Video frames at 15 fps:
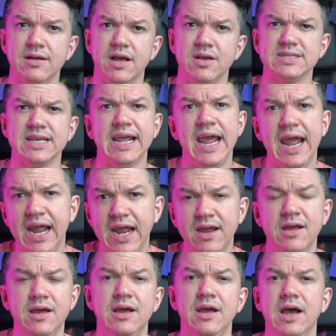I was like,
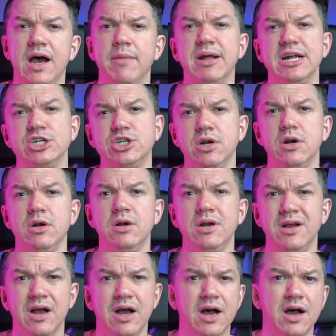hey, I'm not sure
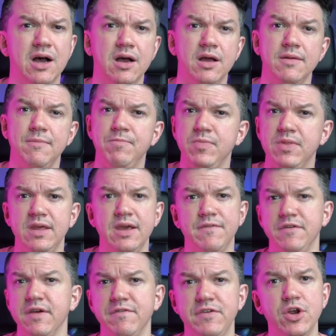uh,
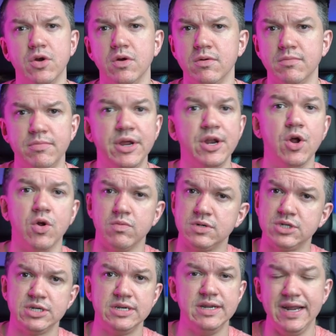if, if you're, you know,
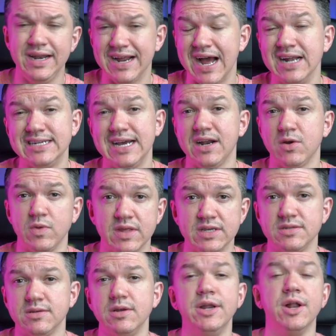in contact with
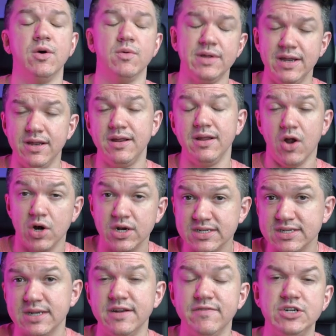this, you know,
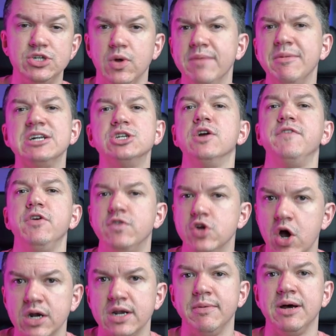artist individual. I'm not sure if you've
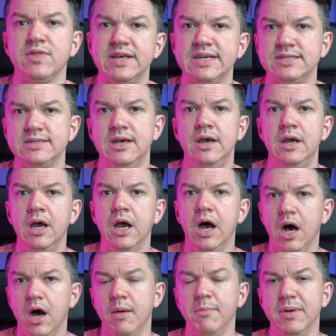talked about this,
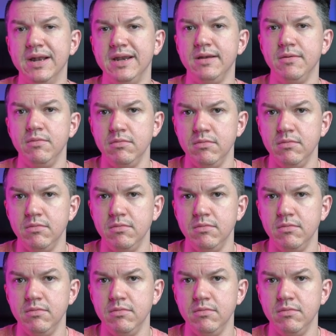um, but